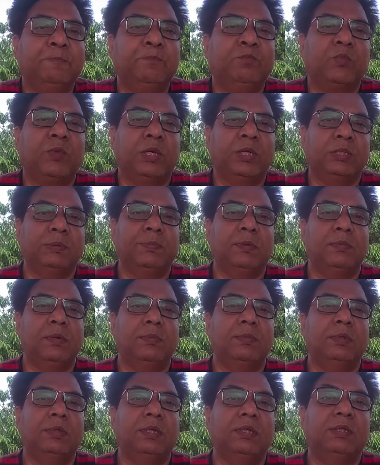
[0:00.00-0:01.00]
It is
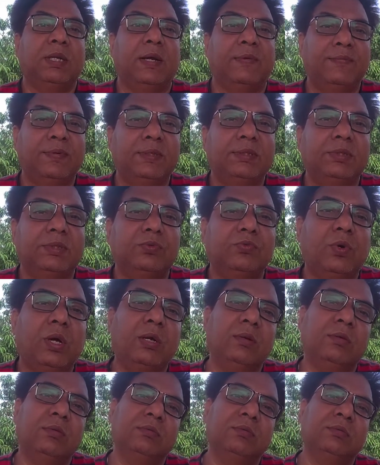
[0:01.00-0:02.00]
probably the toughest
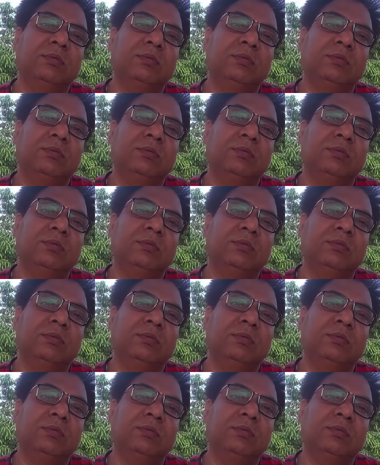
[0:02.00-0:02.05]
one.